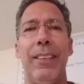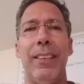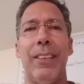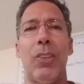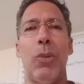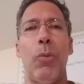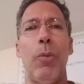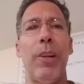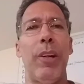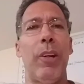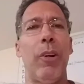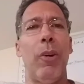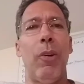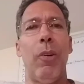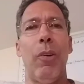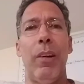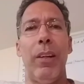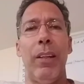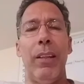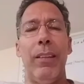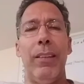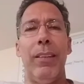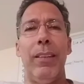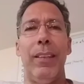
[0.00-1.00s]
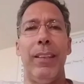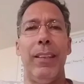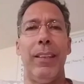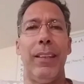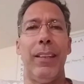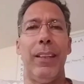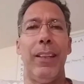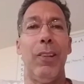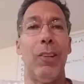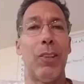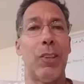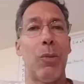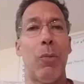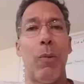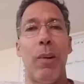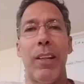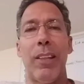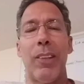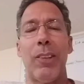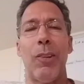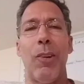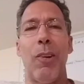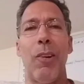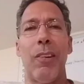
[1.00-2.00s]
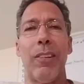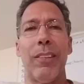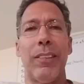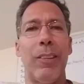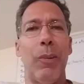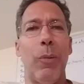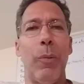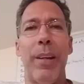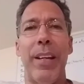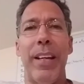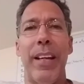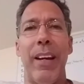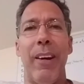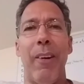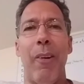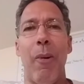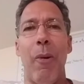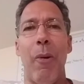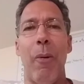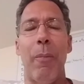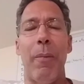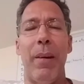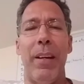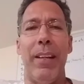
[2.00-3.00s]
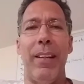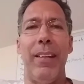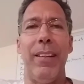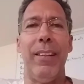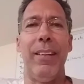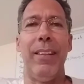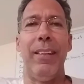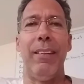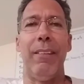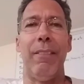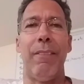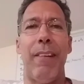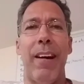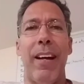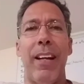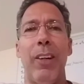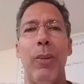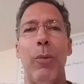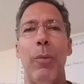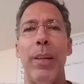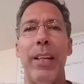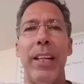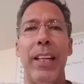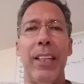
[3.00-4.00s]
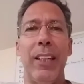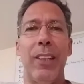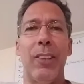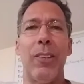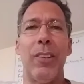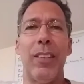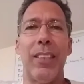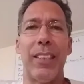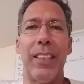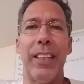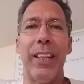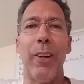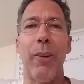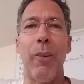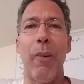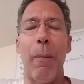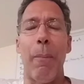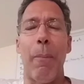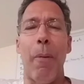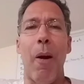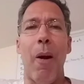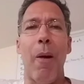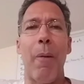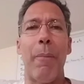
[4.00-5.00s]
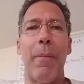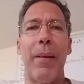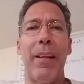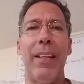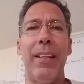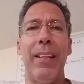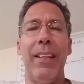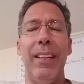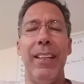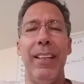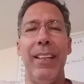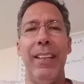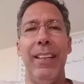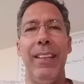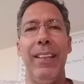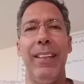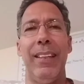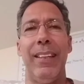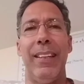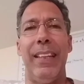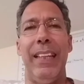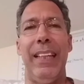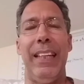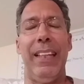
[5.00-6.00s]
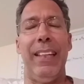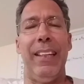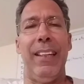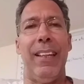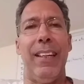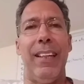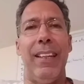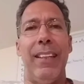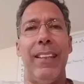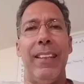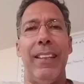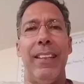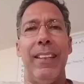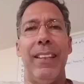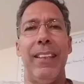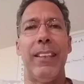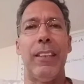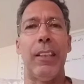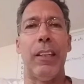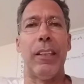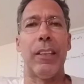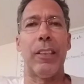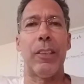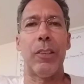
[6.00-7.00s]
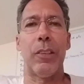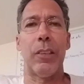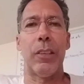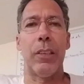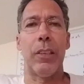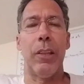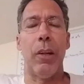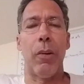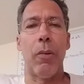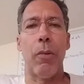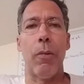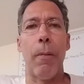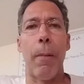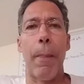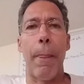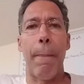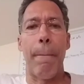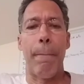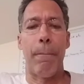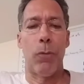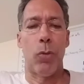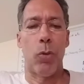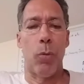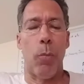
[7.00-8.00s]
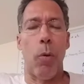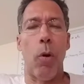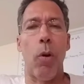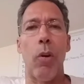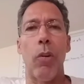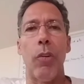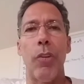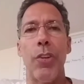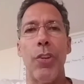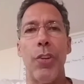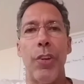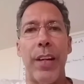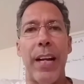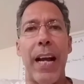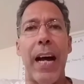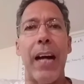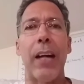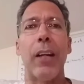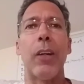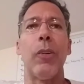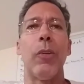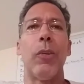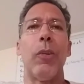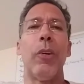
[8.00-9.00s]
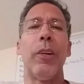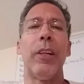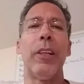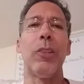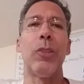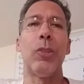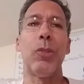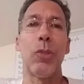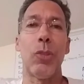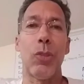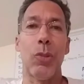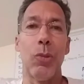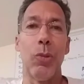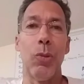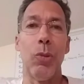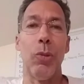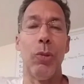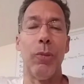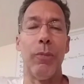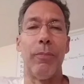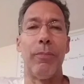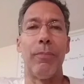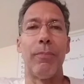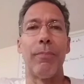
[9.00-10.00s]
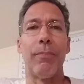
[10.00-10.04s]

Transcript: So we go, and he doesn't want to talk until we get home. And finally, we get into this little apartment, and he tells us, tomorrow you're not going to school.